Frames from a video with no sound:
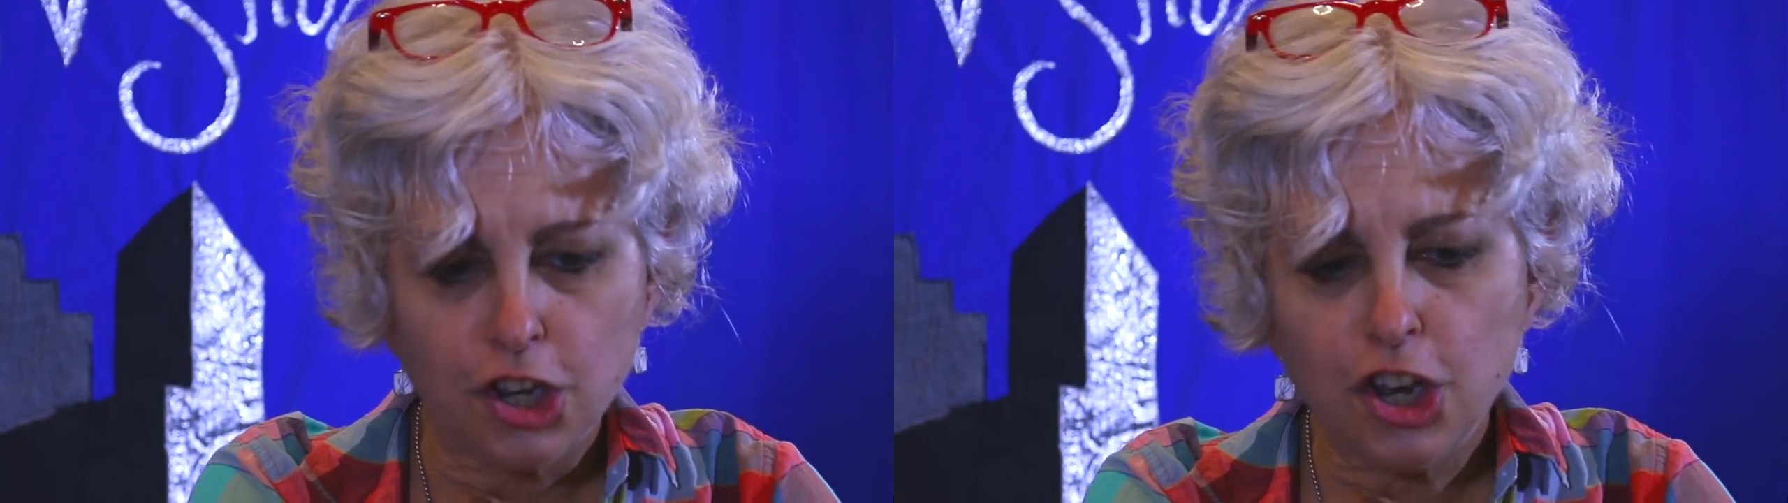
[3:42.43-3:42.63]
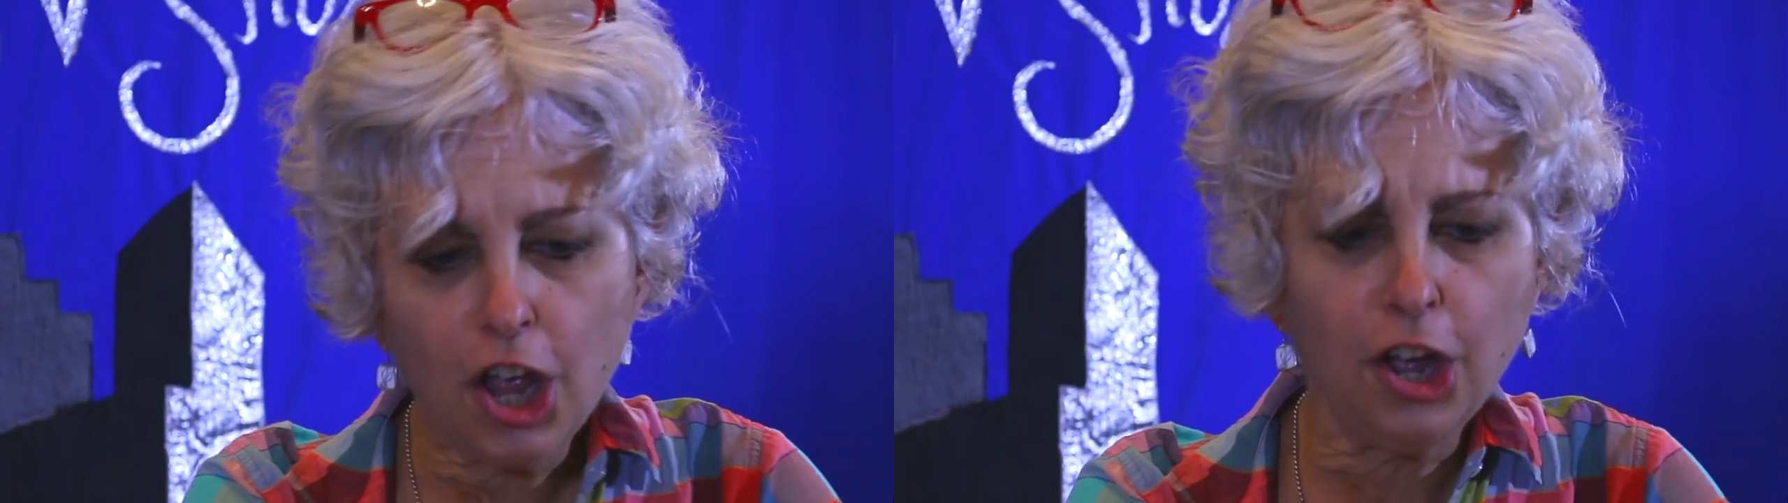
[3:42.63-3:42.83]

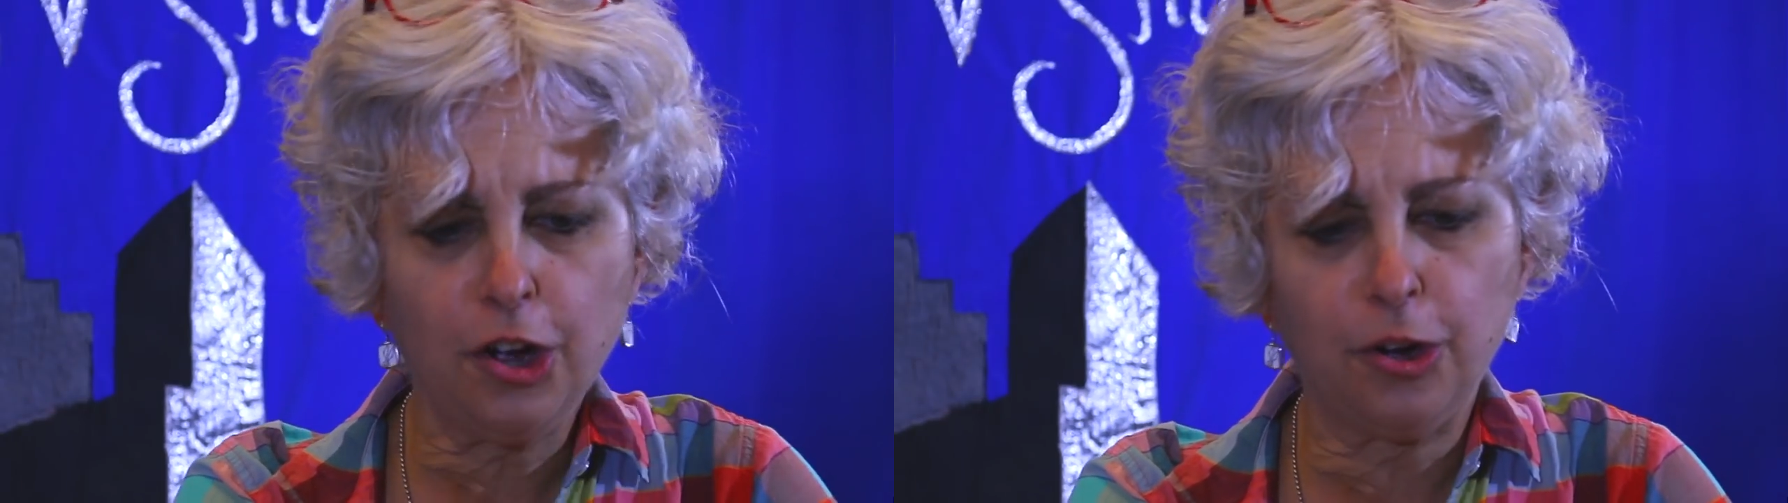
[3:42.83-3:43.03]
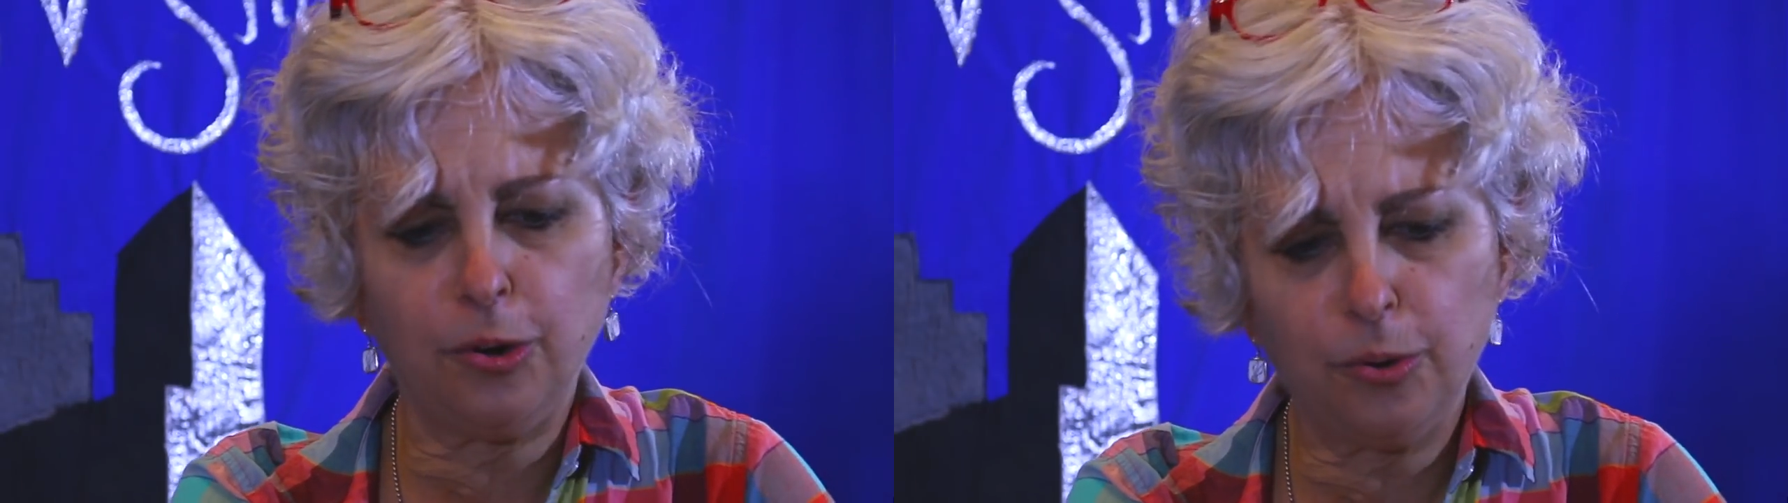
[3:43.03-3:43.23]

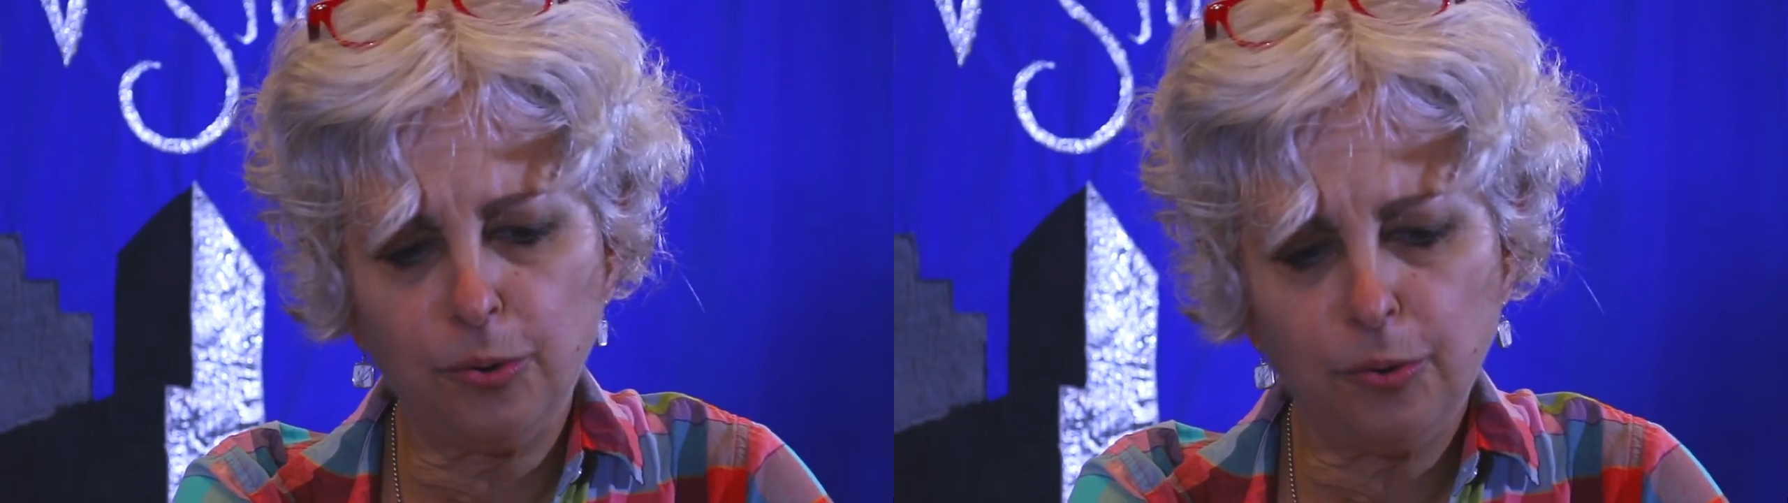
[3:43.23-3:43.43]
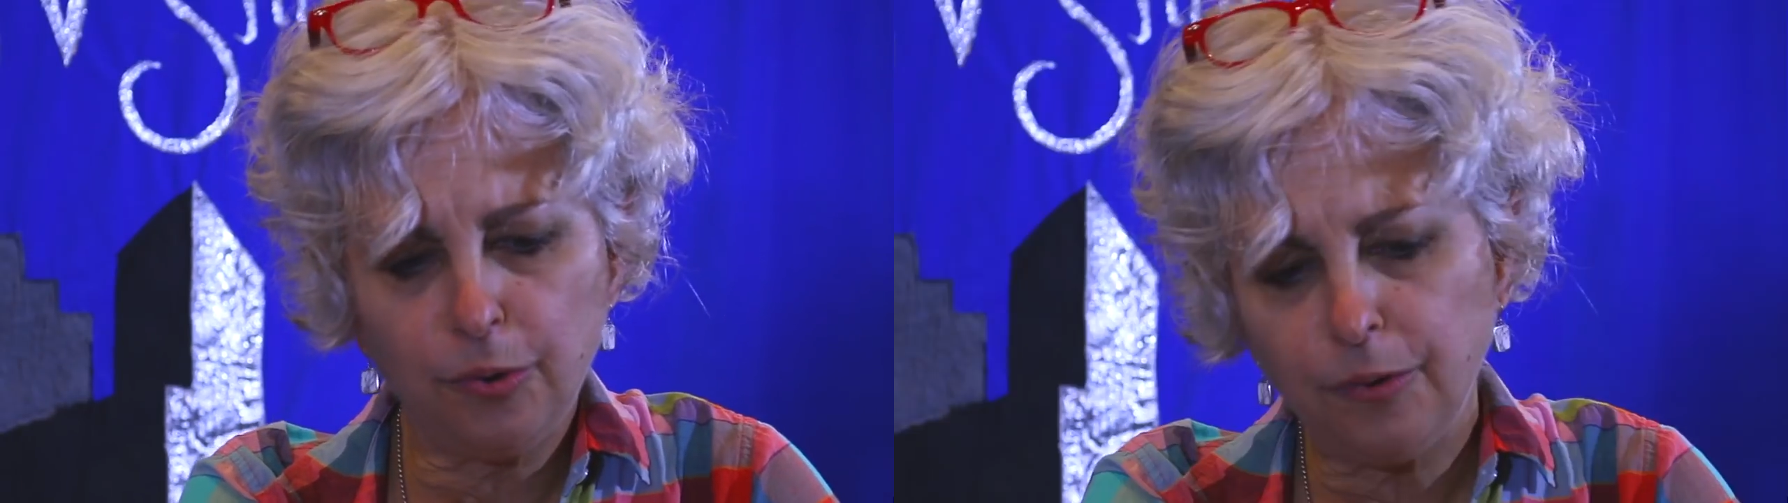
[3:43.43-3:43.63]

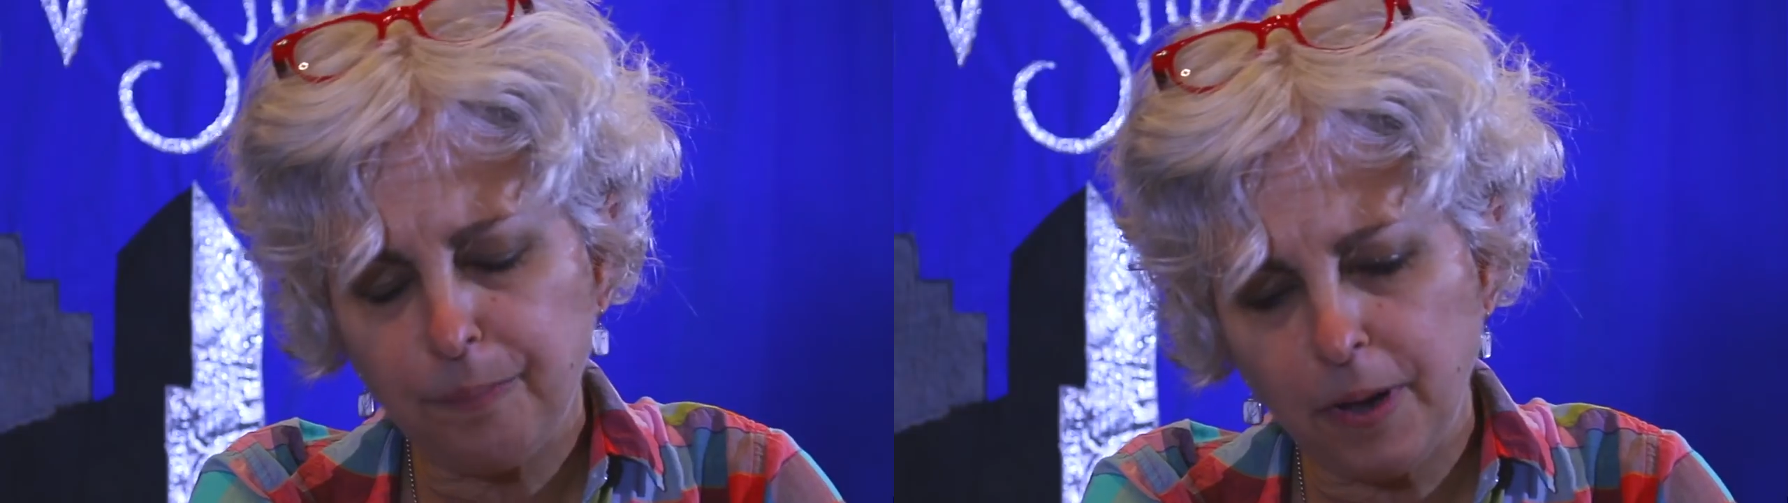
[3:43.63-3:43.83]
No,